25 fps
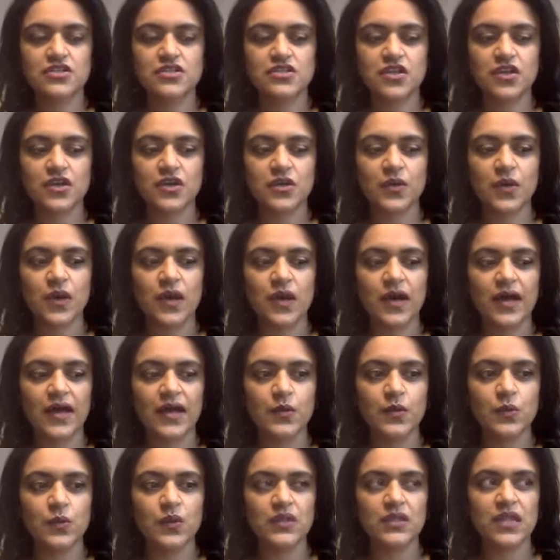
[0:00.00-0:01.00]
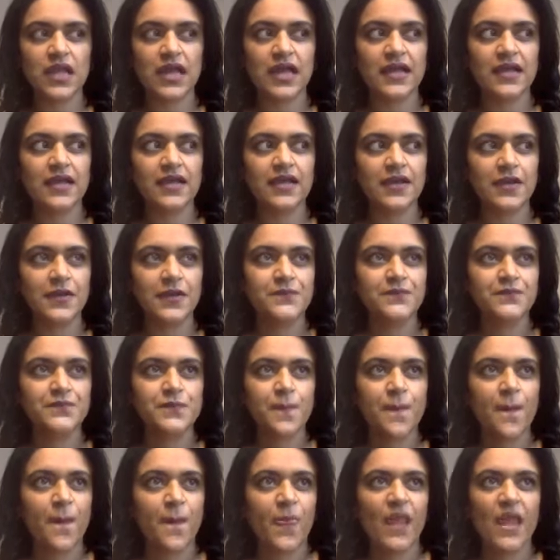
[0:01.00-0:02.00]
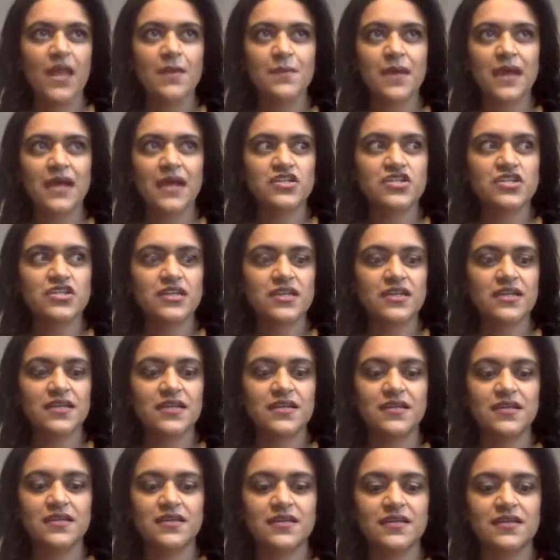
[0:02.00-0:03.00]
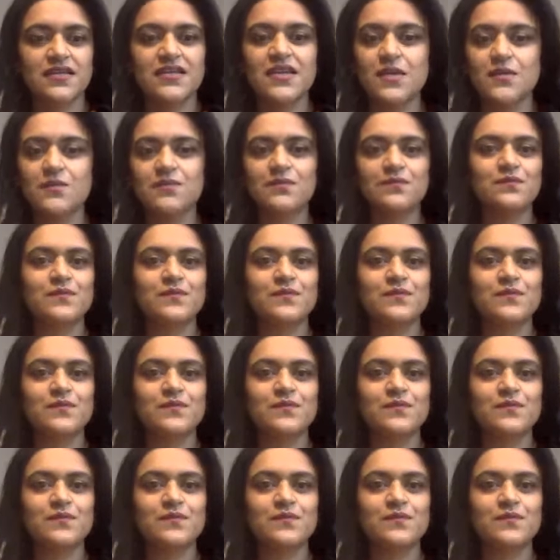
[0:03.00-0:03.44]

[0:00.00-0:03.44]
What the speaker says: So I will like imagine, you know,